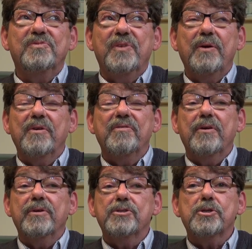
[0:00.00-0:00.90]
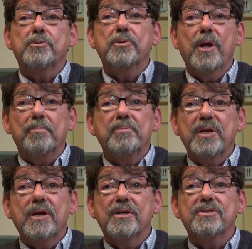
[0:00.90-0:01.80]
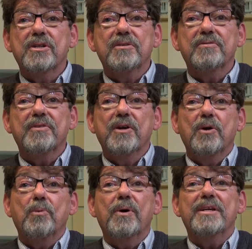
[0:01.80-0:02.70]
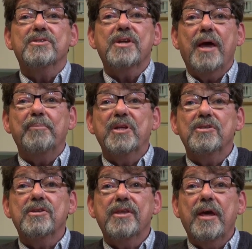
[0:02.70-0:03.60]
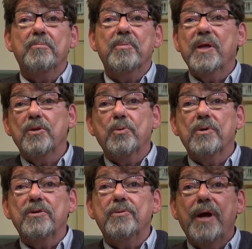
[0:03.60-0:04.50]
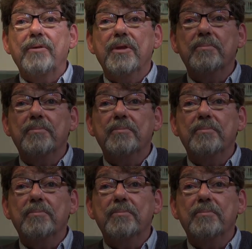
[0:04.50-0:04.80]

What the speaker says: very, very screwed up because of what has happened to them and the world around